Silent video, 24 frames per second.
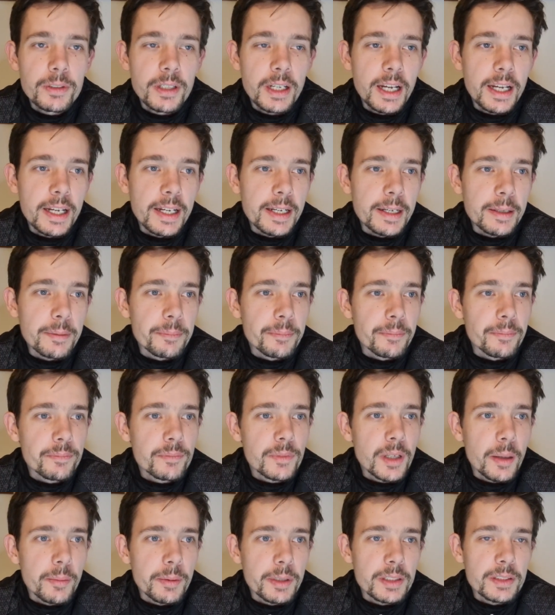I
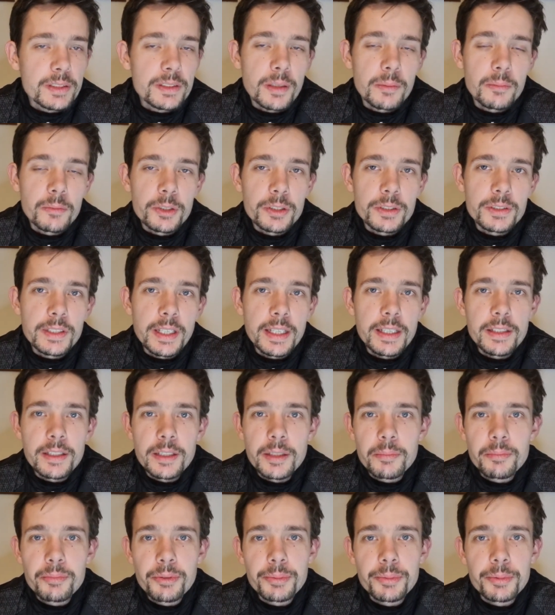mean, some would say that
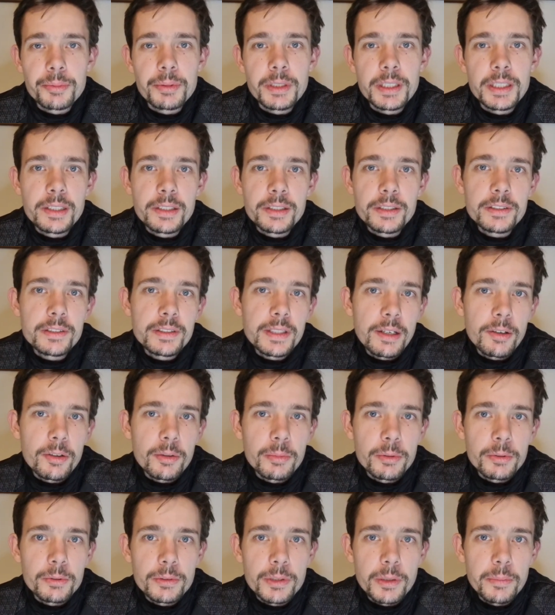it probably looks
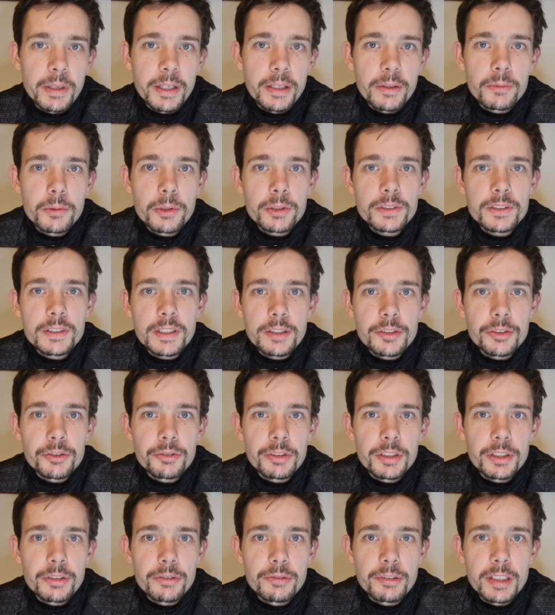terrible no matter what
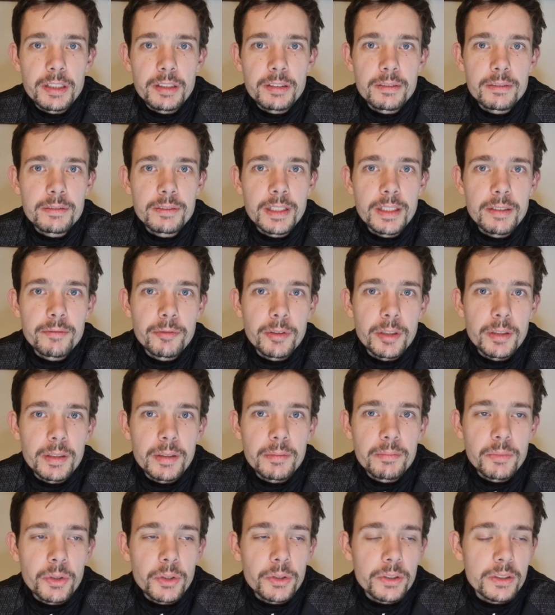century you're in, even
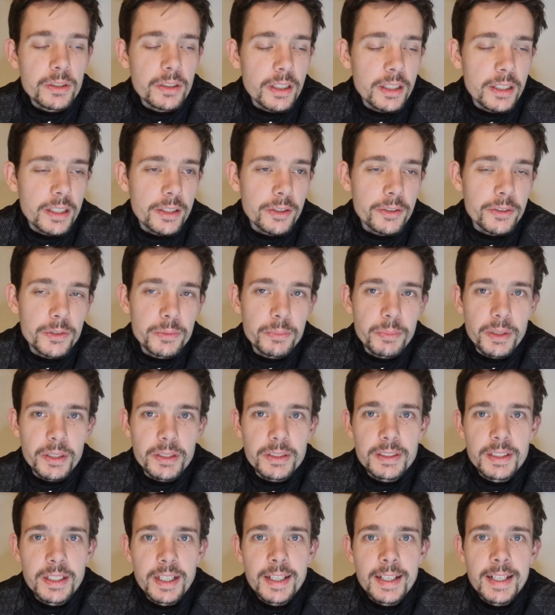in modern clothes, but
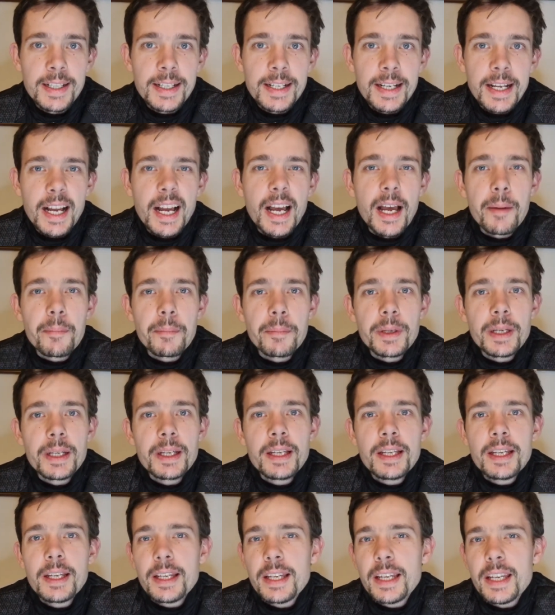
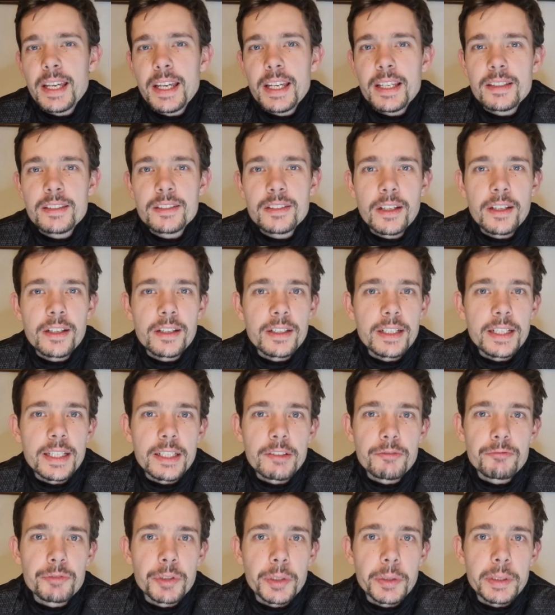it certainly
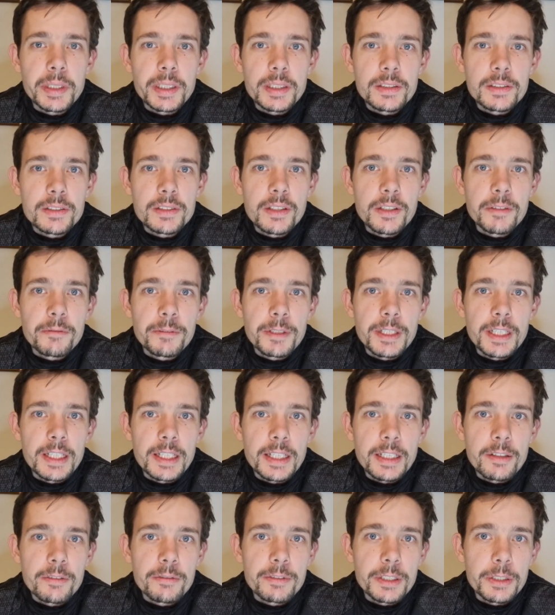ruins the
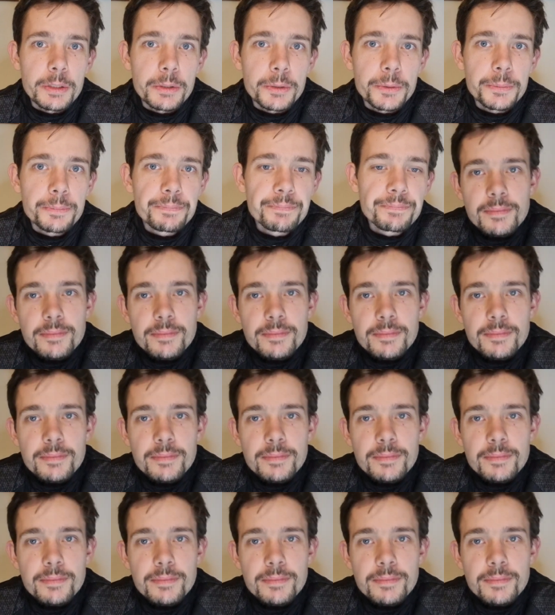feeling of it all.